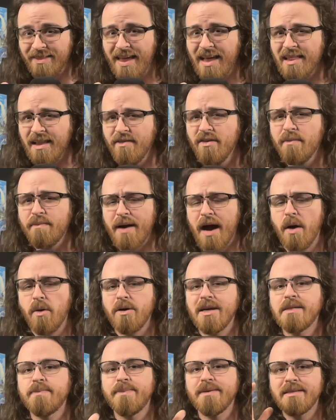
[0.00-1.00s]
That level of power
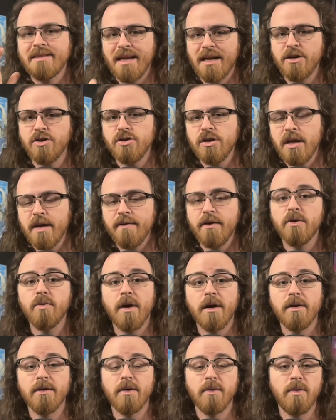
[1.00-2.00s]
is potentially even
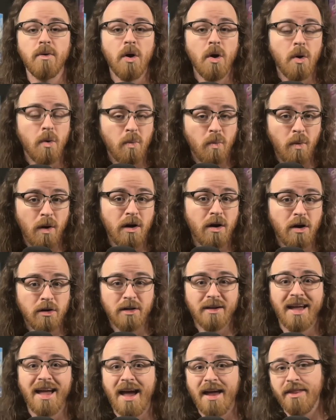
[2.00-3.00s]
greater than what
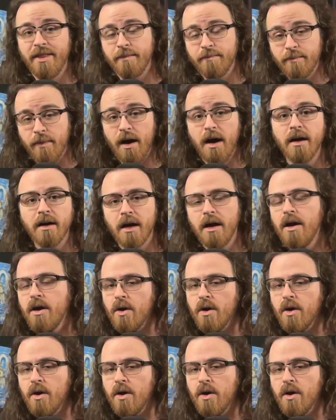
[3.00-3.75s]
Arlong had in the manga